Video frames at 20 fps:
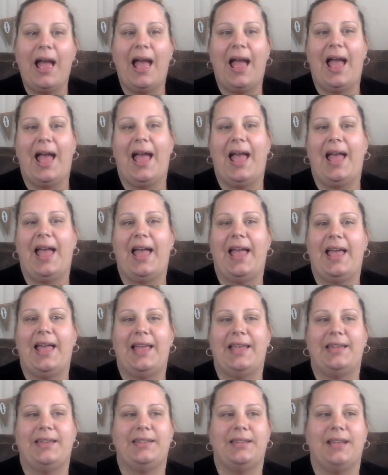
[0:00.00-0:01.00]

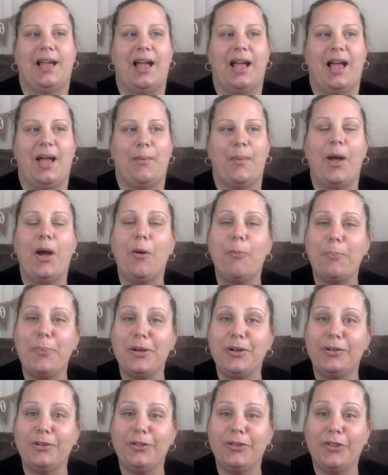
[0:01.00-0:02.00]
and help
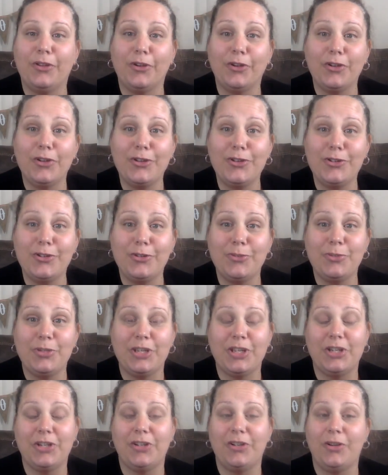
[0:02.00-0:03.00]
build their YouTube
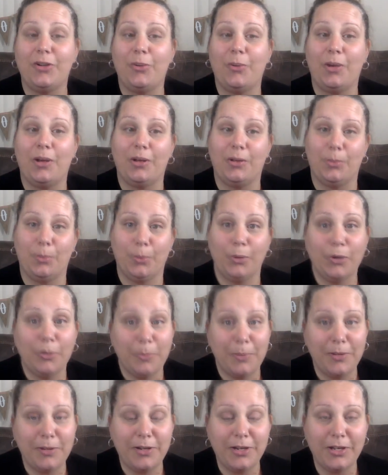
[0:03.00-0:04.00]
channel while we're
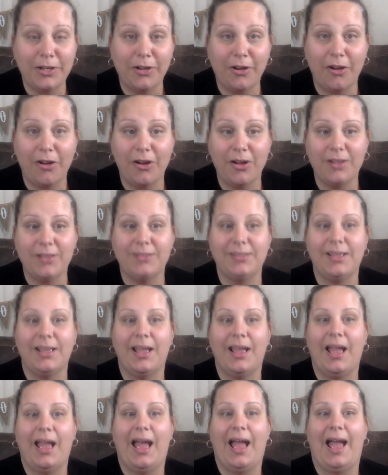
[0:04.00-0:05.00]
building ours.
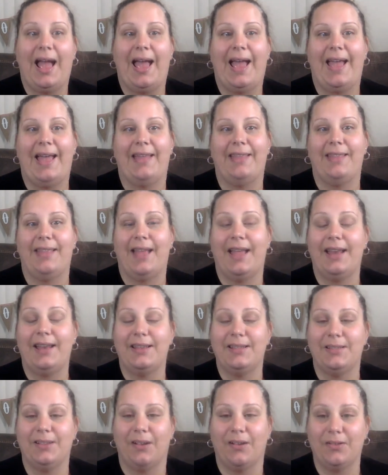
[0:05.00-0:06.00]
And that
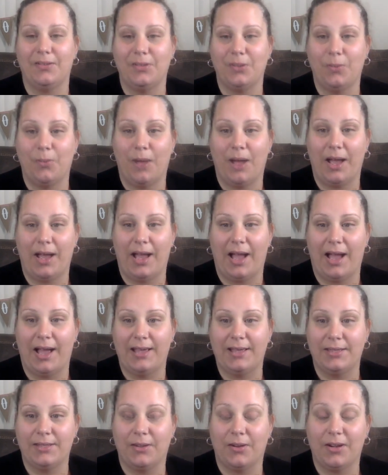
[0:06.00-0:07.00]
is also why
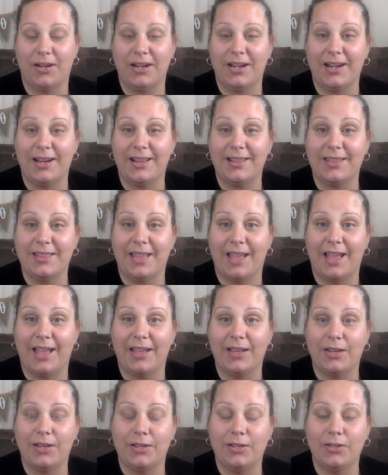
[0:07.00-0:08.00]
I started
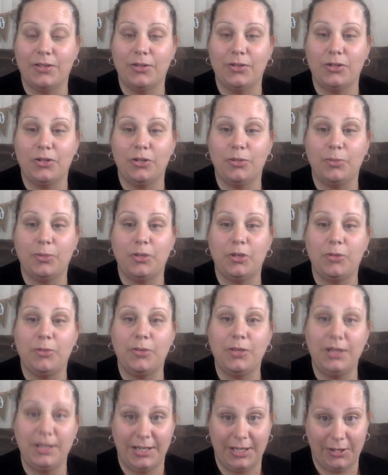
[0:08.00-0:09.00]
that YouTube
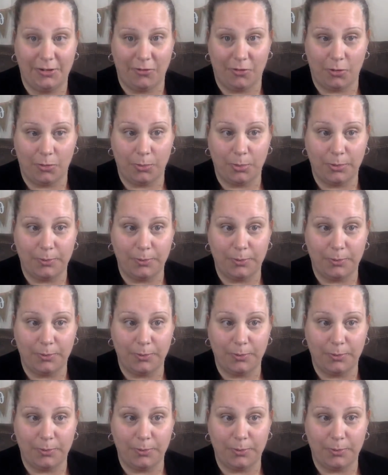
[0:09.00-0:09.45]
community group,